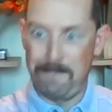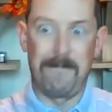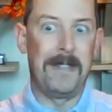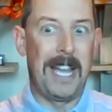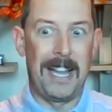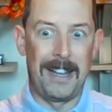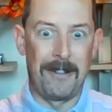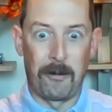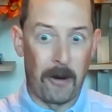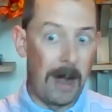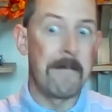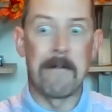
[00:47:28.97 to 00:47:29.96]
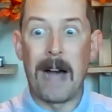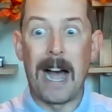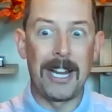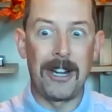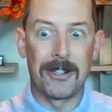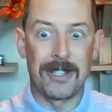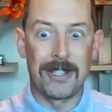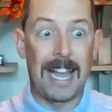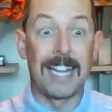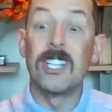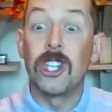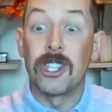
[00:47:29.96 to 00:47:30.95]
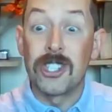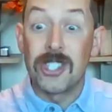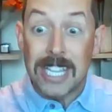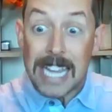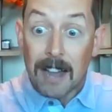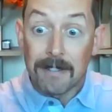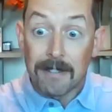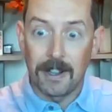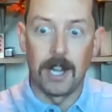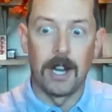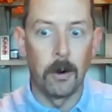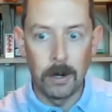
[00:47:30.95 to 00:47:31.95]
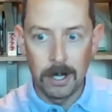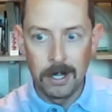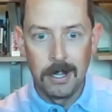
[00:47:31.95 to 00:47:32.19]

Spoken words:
right by your side is your CFO.